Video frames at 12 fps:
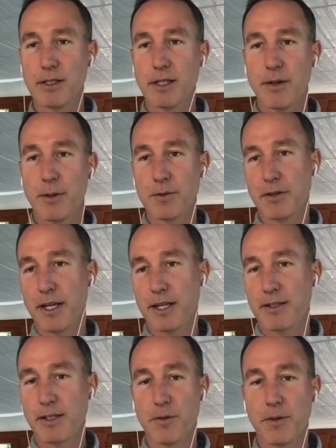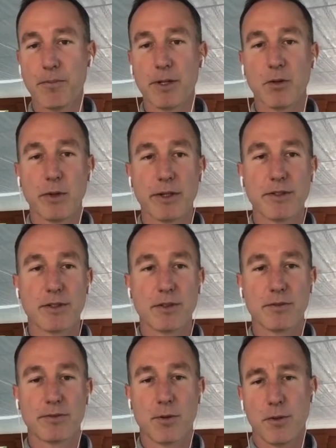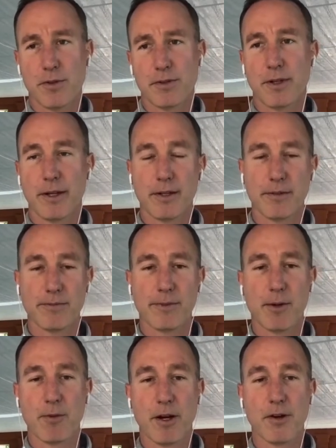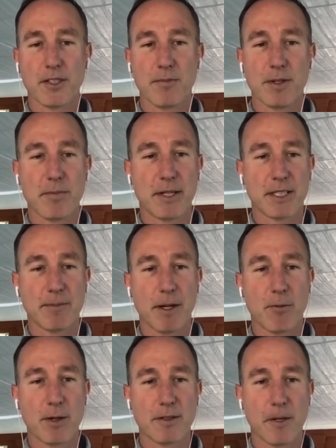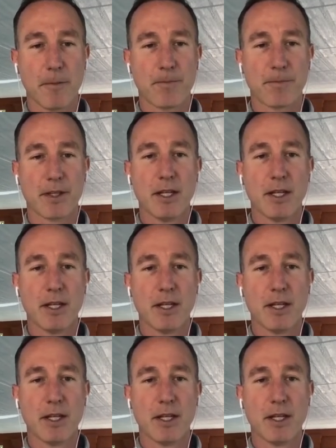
Uh, those are like, you know, the big ones. So, of course, the, they would also be picked up by retail.